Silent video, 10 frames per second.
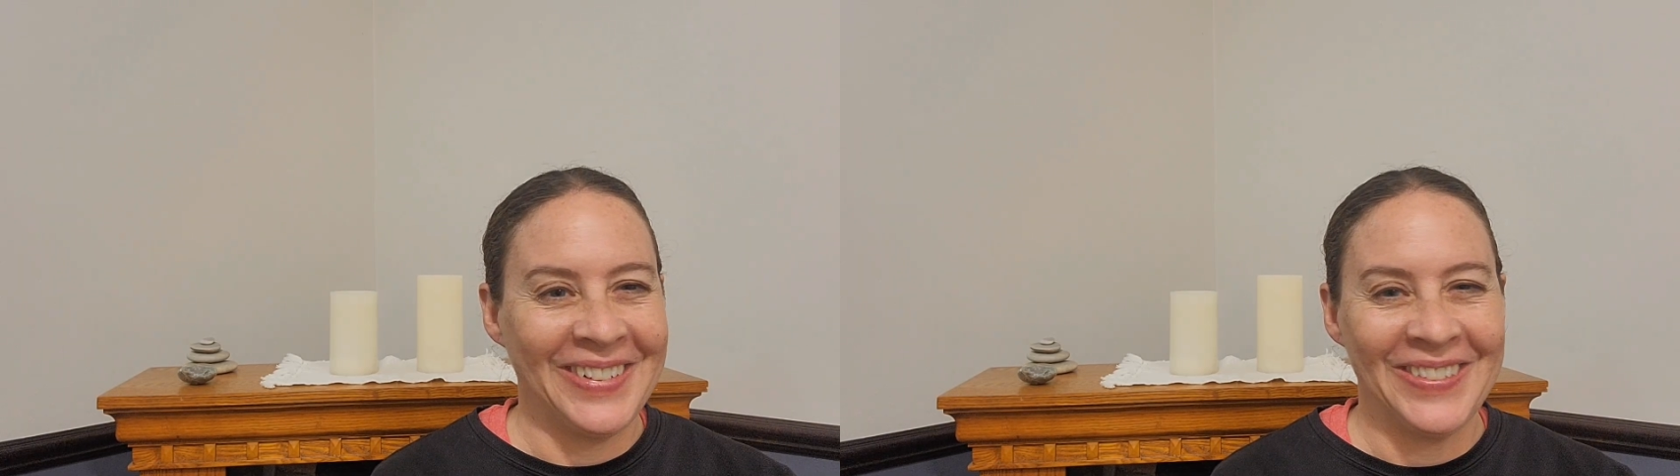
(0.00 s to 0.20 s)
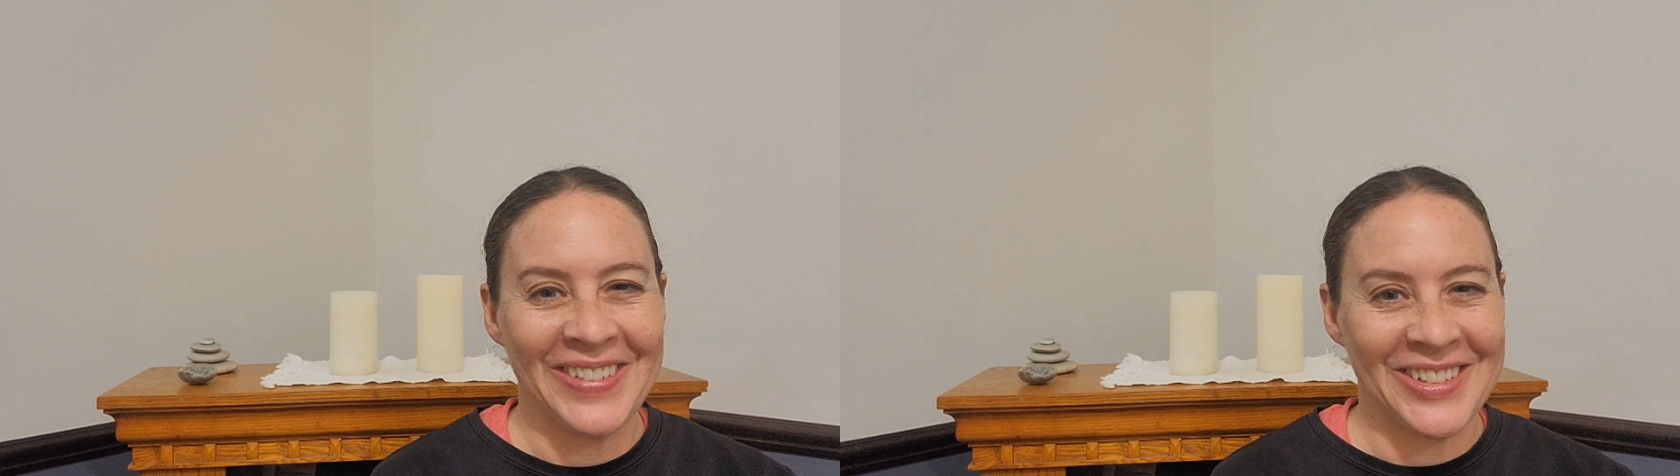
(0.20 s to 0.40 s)

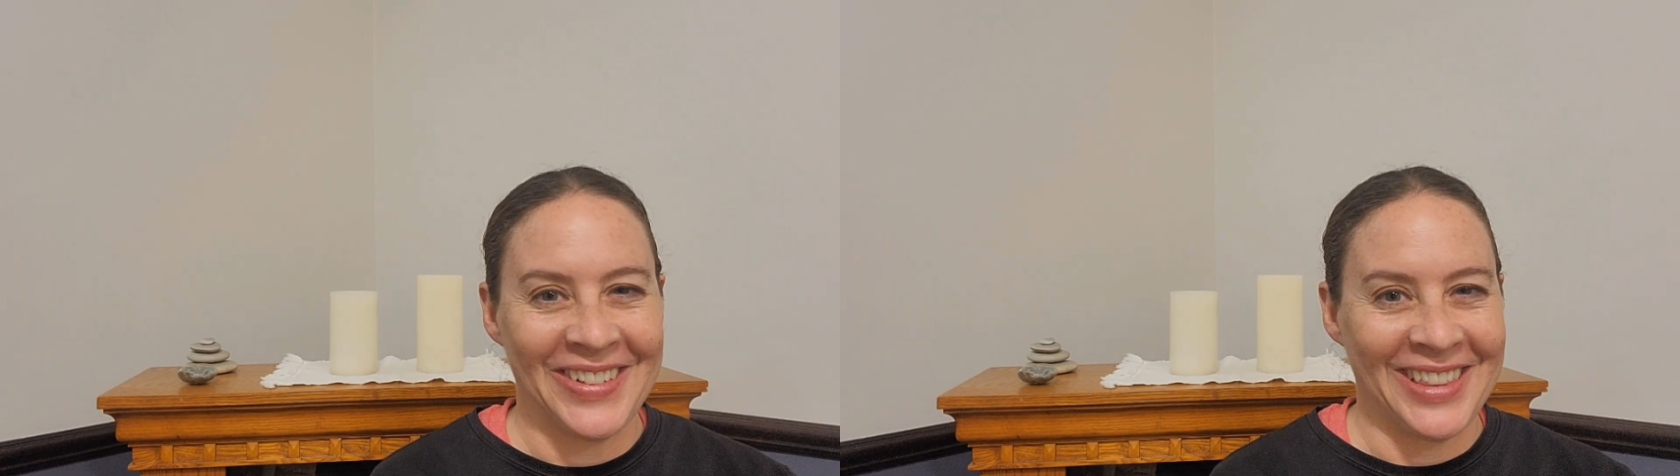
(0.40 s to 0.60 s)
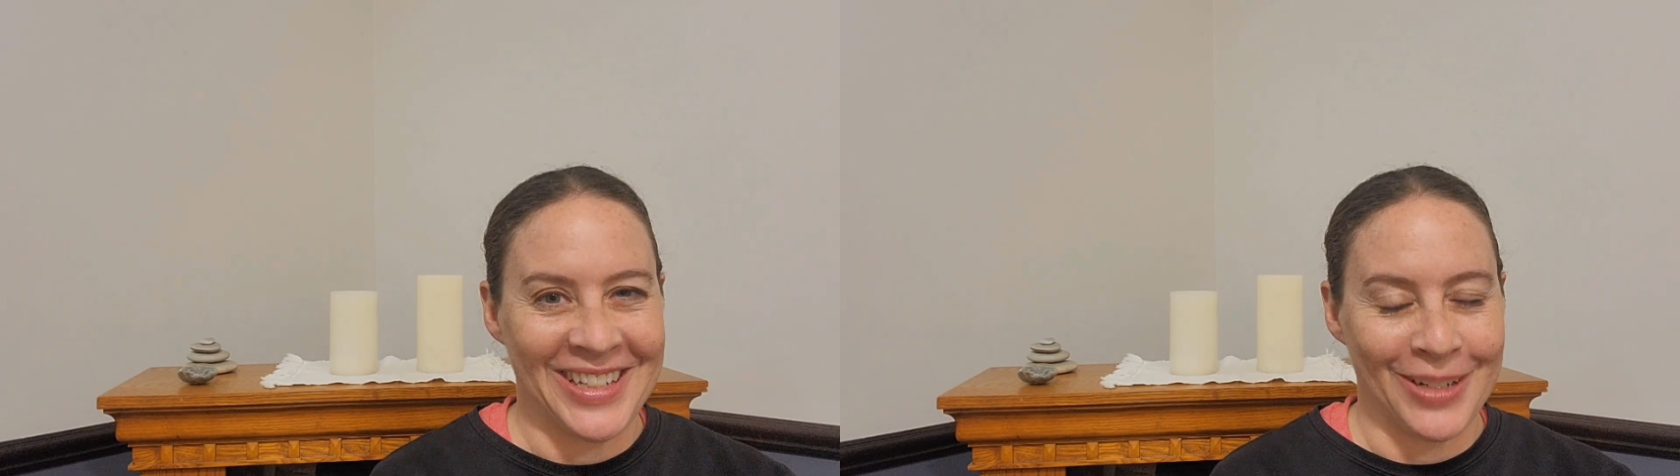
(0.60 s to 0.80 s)
if you're
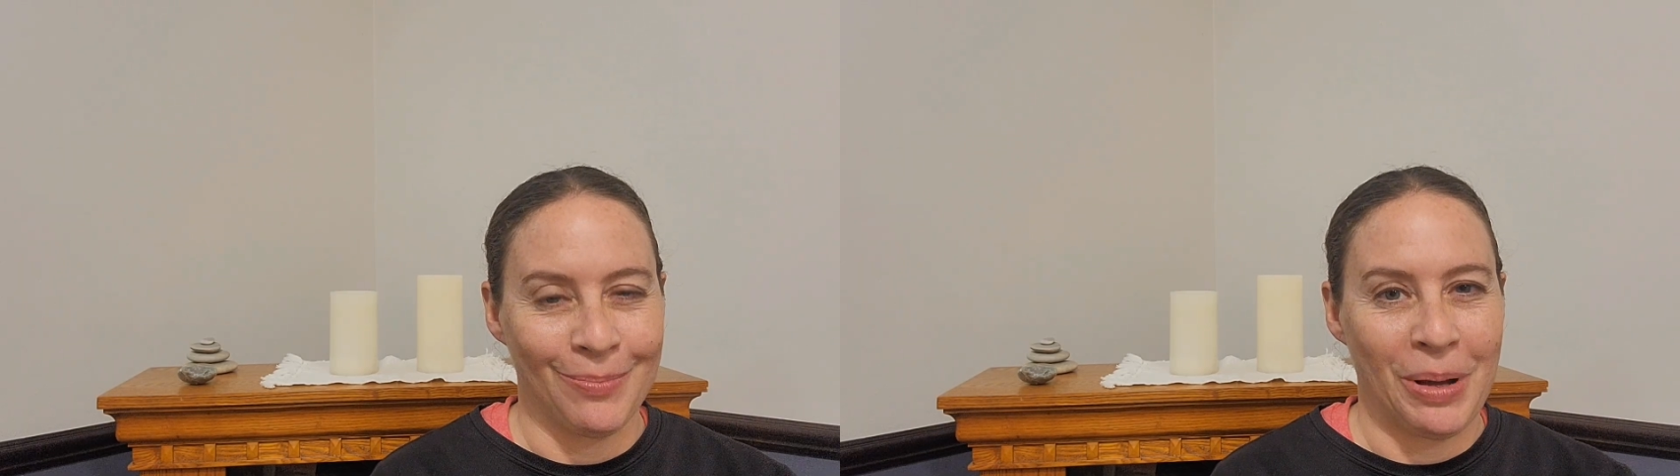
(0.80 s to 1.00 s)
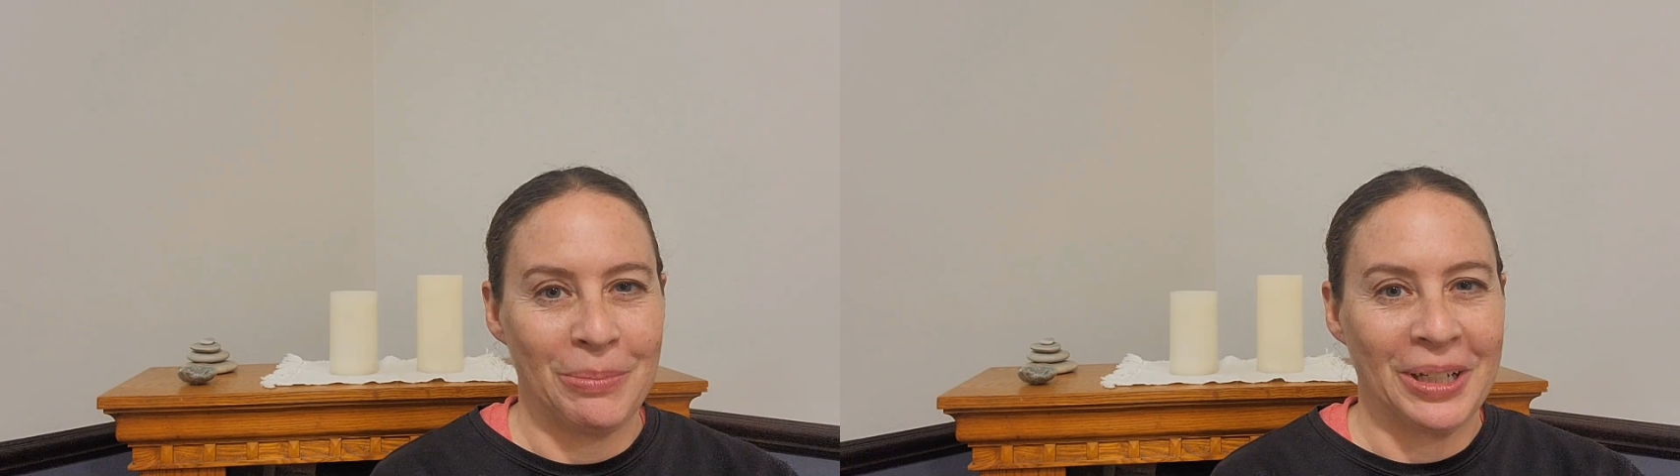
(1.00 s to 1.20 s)
doing this
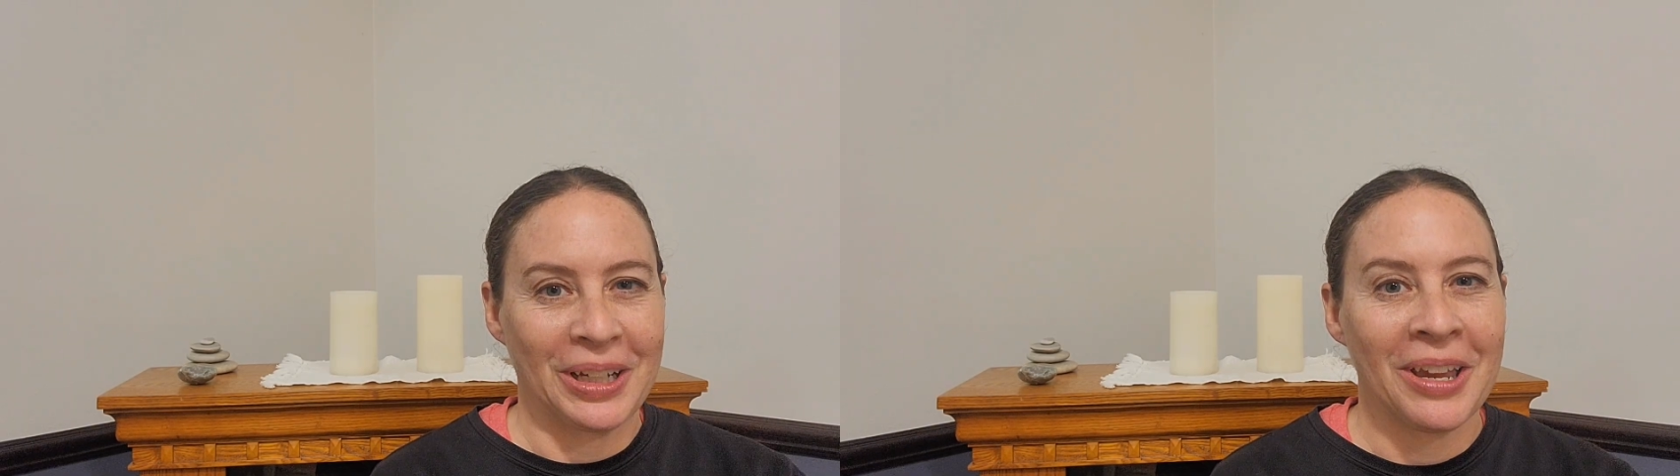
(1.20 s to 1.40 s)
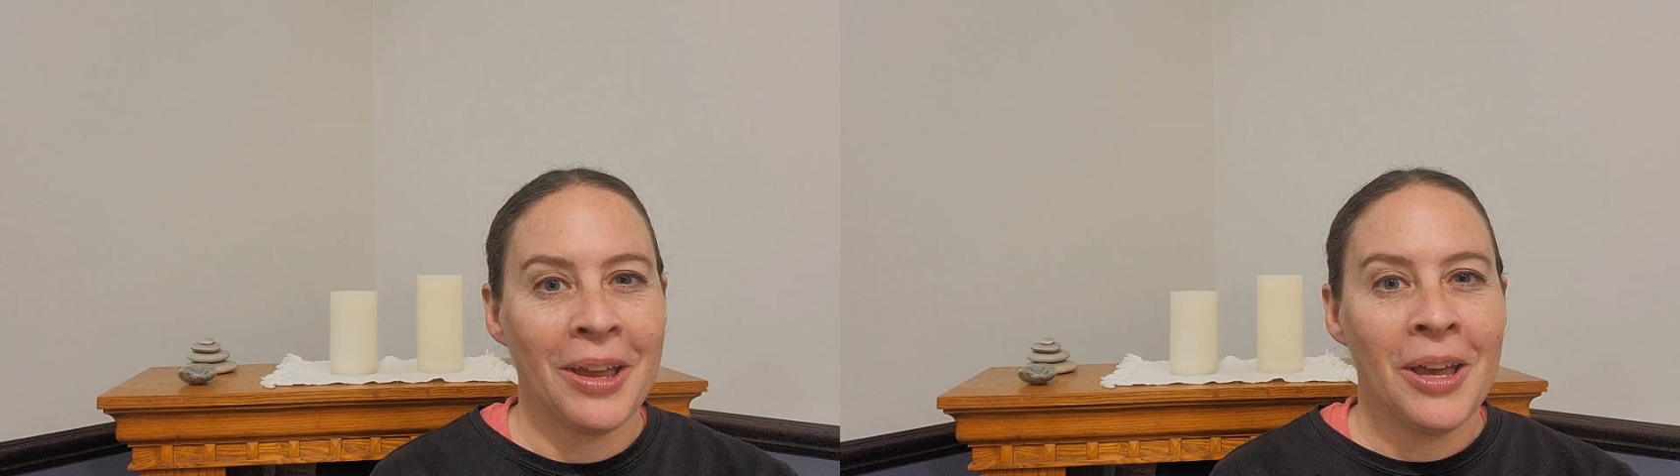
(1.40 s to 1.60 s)
in public.